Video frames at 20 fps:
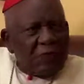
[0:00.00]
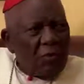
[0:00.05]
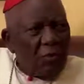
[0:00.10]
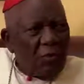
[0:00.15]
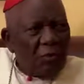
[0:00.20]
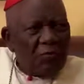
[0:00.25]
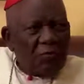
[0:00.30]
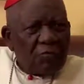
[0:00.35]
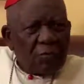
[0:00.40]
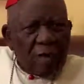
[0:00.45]

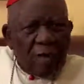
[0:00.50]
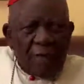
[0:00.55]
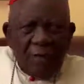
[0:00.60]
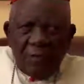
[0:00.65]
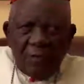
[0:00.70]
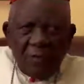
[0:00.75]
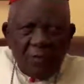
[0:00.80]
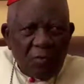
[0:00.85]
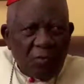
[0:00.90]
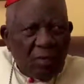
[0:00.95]
no
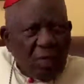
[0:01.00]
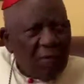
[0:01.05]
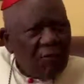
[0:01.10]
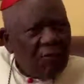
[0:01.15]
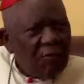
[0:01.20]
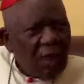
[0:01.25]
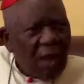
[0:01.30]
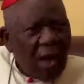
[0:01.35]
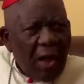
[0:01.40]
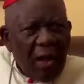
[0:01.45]
right to
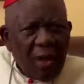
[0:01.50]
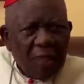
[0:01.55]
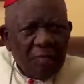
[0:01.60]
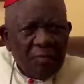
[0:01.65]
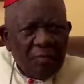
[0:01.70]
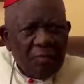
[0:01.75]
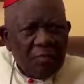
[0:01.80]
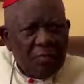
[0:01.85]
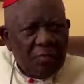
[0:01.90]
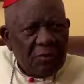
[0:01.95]
have
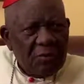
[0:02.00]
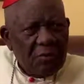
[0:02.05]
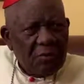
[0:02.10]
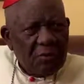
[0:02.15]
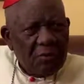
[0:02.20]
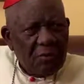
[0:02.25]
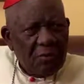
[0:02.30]
arms.